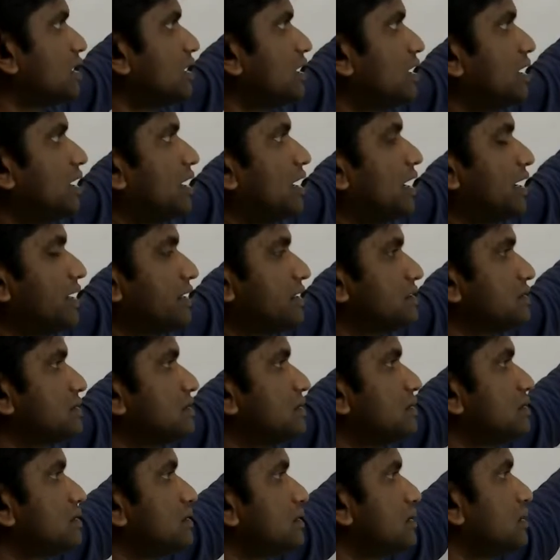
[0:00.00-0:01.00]
under
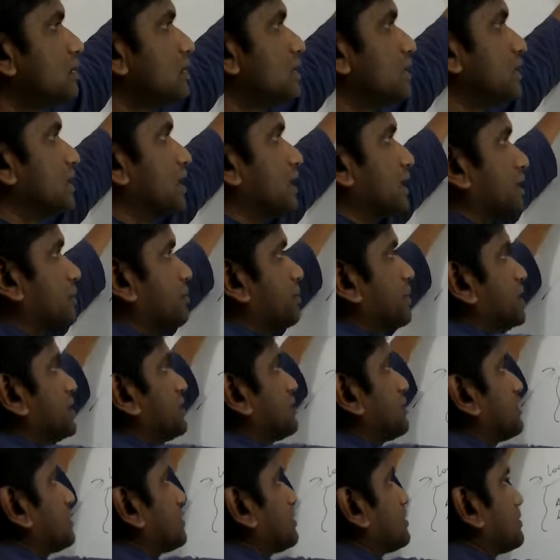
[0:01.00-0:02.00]
the indirect
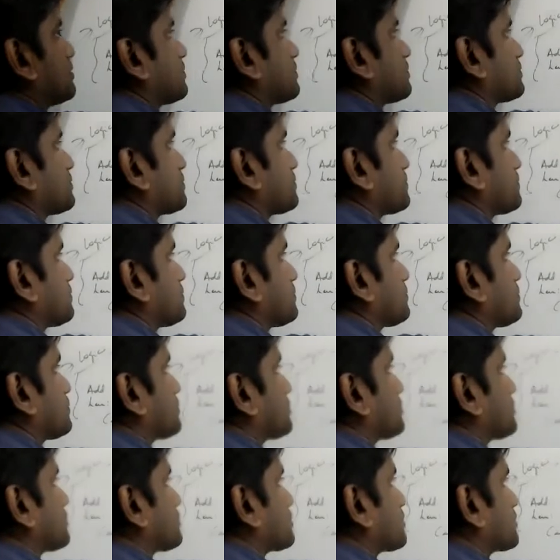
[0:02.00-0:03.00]

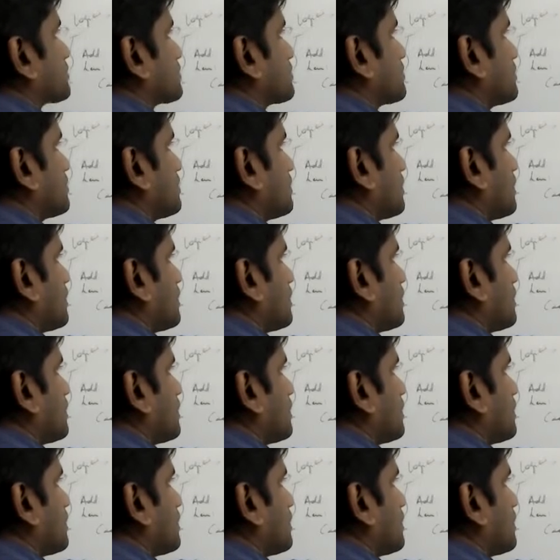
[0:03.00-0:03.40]
method.